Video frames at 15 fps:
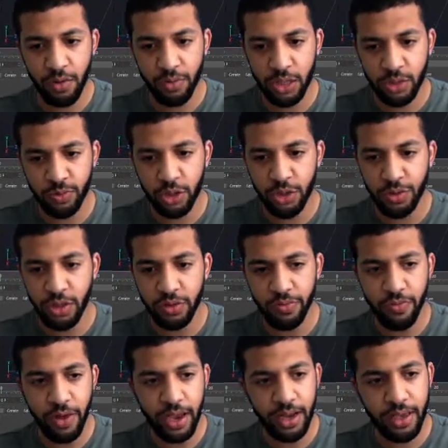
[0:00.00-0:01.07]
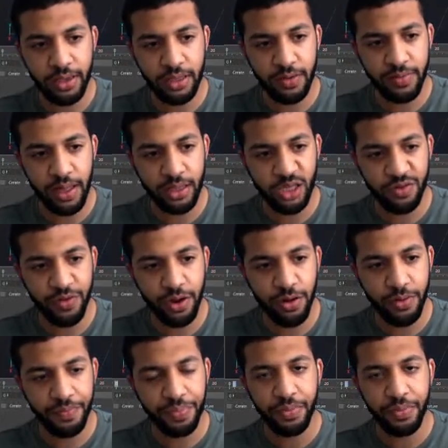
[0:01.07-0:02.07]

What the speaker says: Let's reduce the radius of that sphere.